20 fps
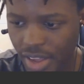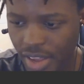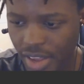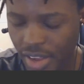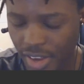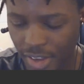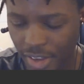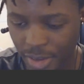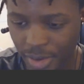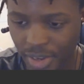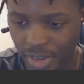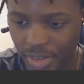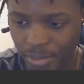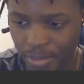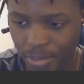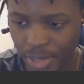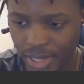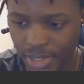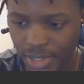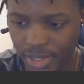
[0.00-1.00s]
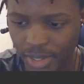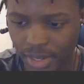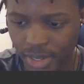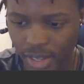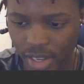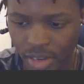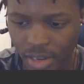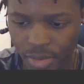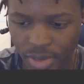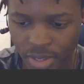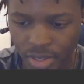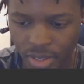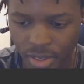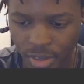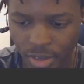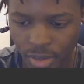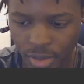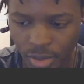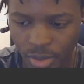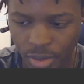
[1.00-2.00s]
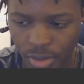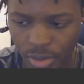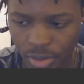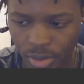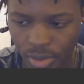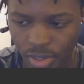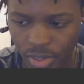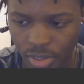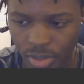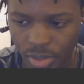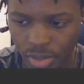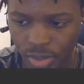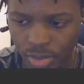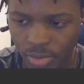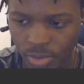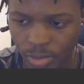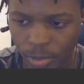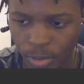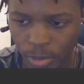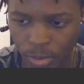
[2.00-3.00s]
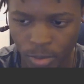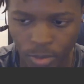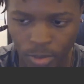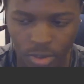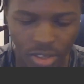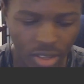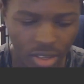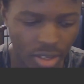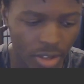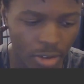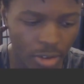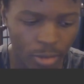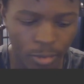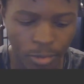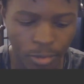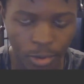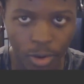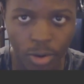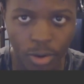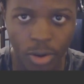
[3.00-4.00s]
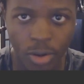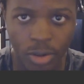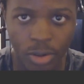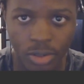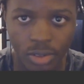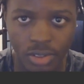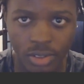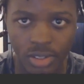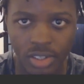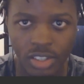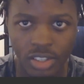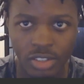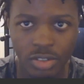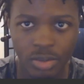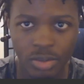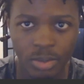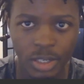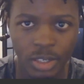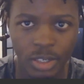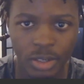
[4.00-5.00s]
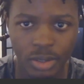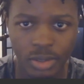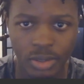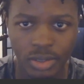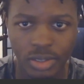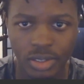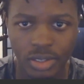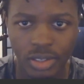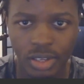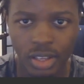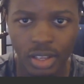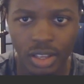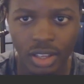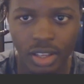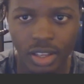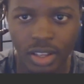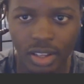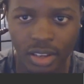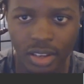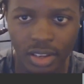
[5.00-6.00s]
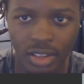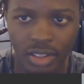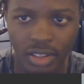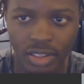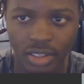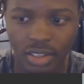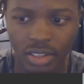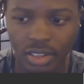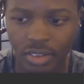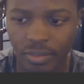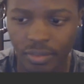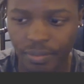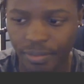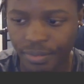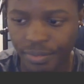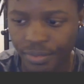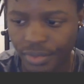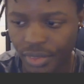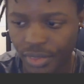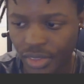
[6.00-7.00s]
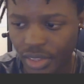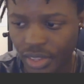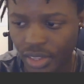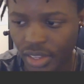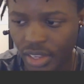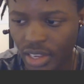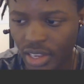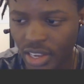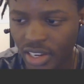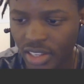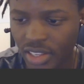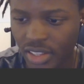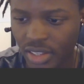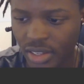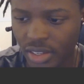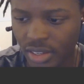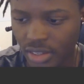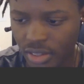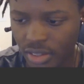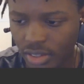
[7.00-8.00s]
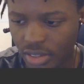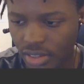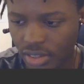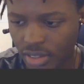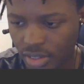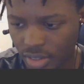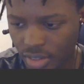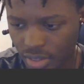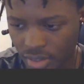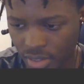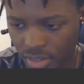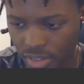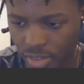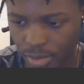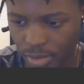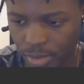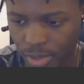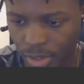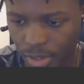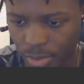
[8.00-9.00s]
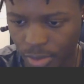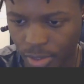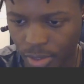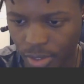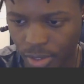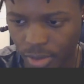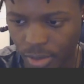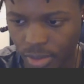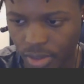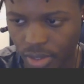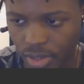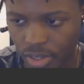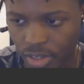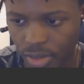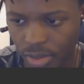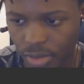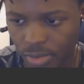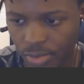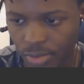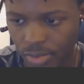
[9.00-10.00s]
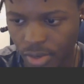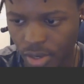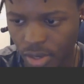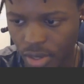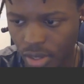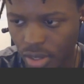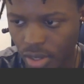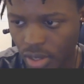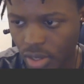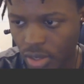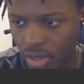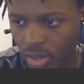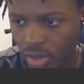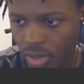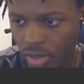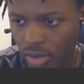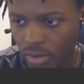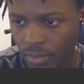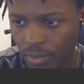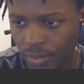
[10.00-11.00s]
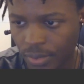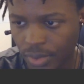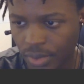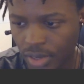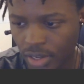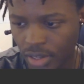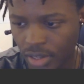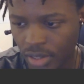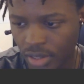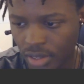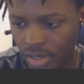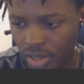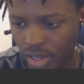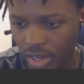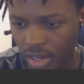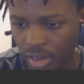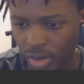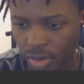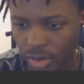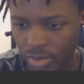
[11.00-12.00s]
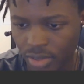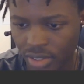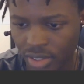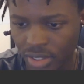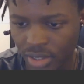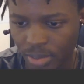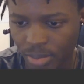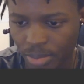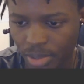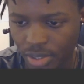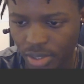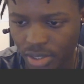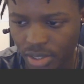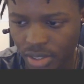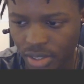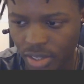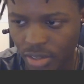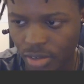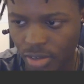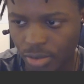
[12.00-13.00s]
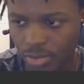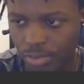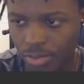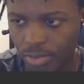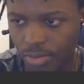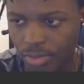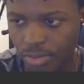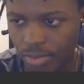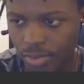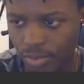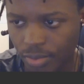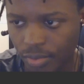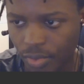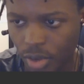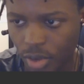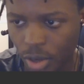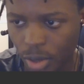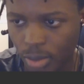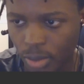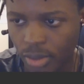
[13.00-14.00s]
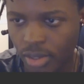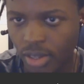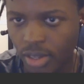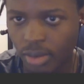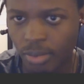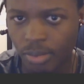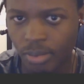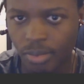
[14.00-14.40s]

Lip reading: you get basically everything you need to use for vocals, instrumentals, like anything. These are very very good and they're free. And I love the simplicity of all of them.